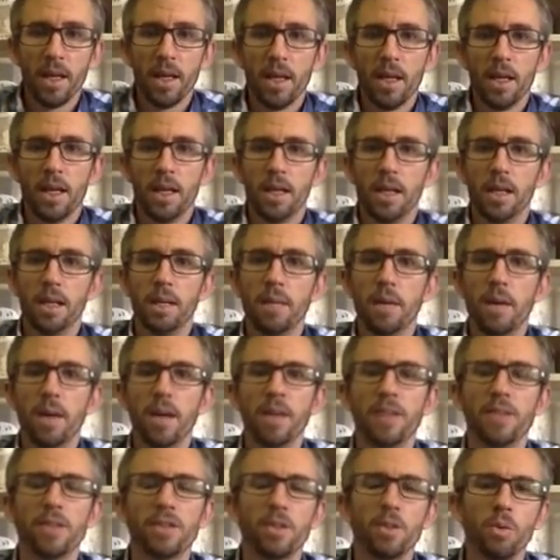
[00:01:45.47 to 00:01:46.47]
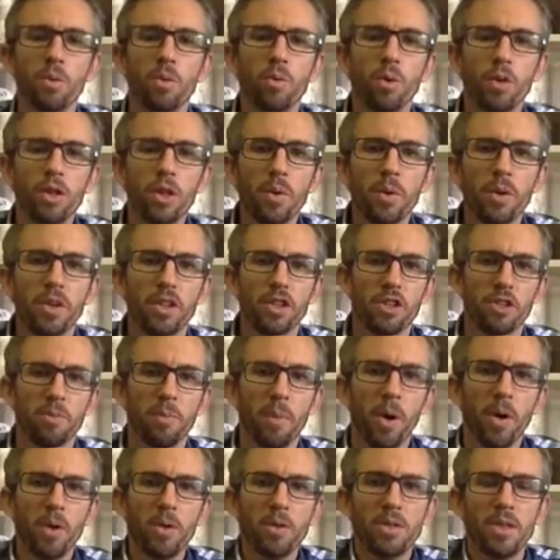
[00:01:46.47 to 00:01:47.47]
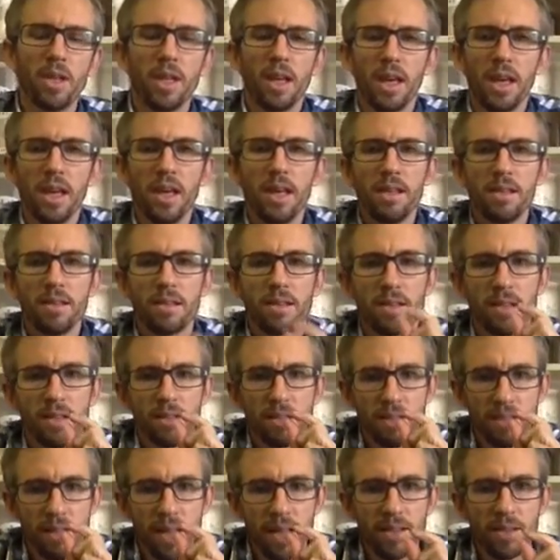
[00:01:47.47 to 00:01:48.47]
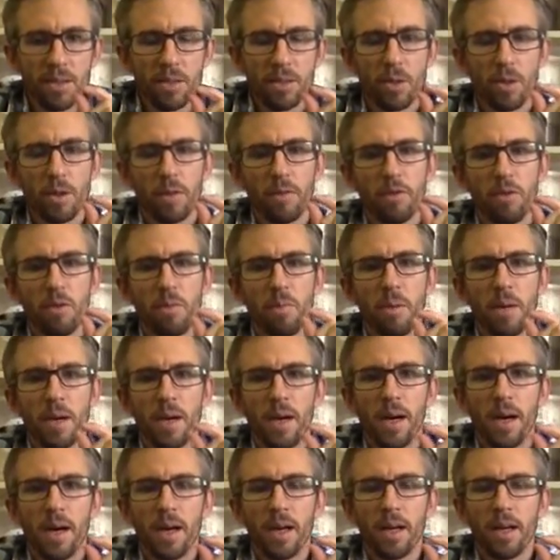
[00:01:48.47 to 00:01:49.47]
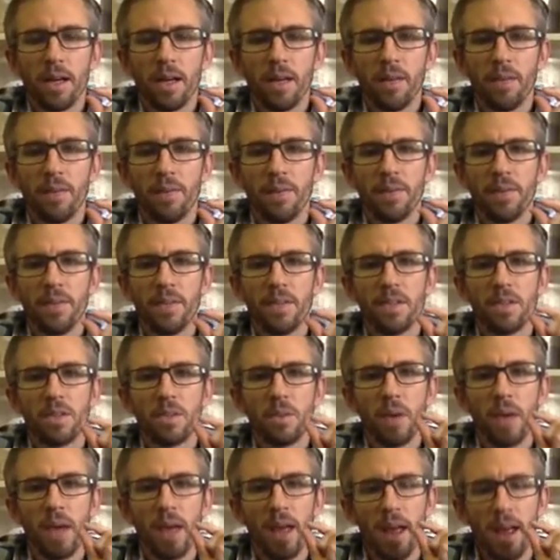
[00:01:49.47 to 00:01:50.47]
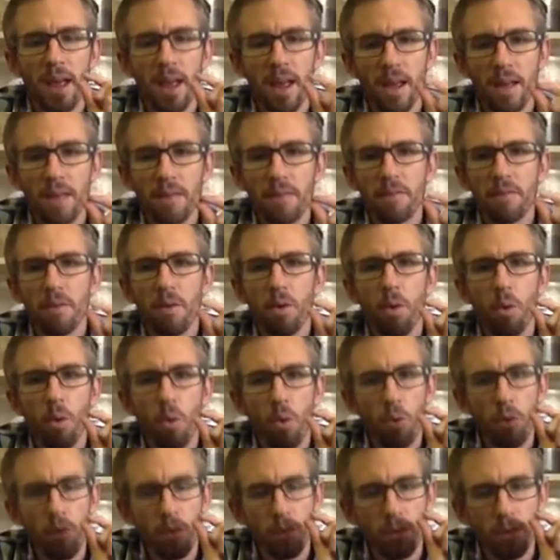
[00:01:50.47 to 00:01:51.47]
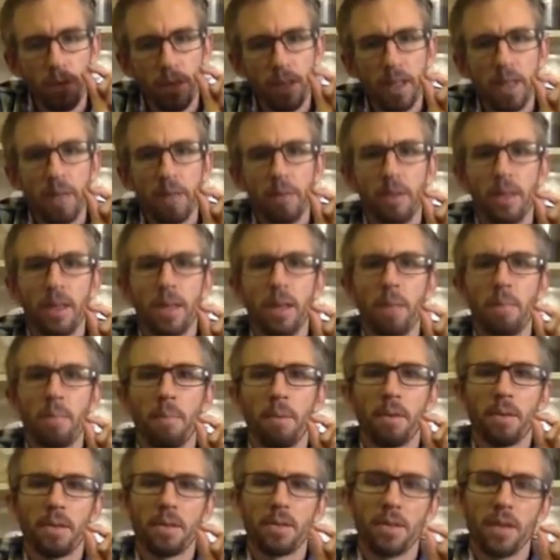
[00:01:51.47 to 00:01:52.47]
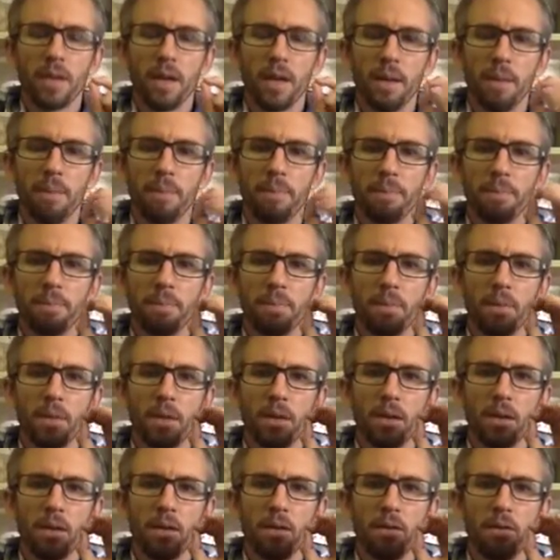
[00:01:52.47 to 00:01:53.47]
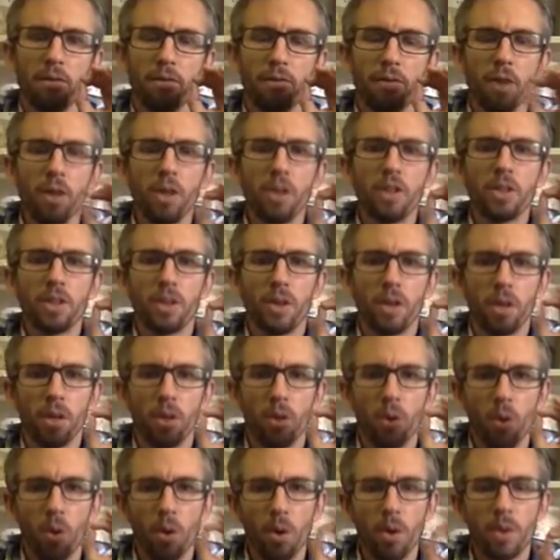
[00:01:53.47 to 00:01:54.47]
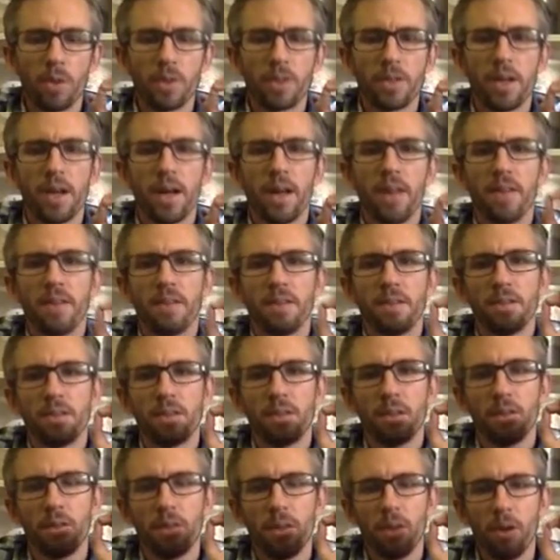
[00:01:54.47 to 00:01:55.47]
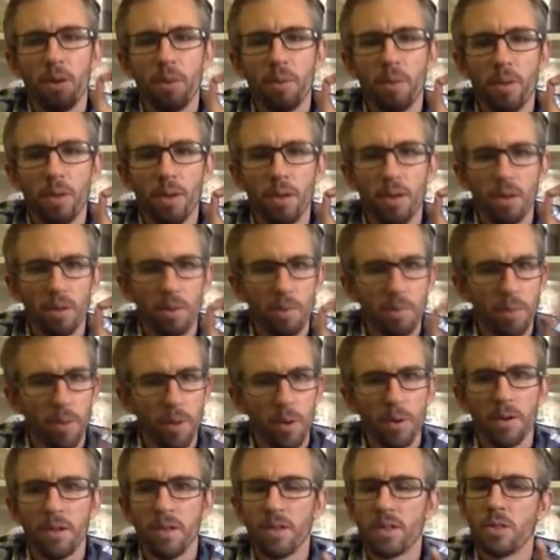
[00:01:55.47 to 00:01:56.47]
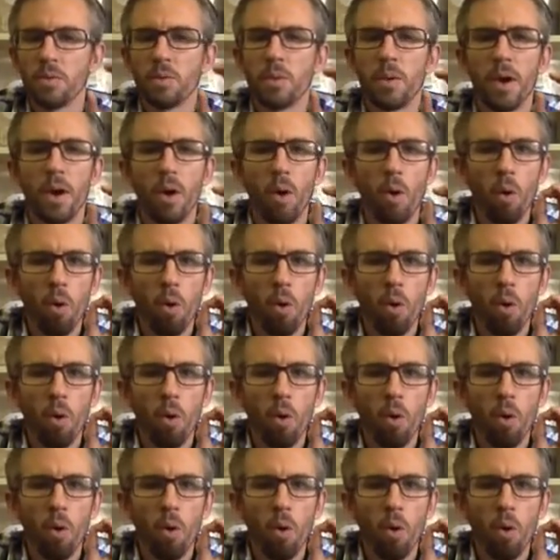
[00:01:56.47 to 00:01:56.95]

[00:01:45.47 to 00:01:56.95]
And so what you're exposing is the center of the bark. And this is where all the really volatile oils are. This is the therapeutic component. This is where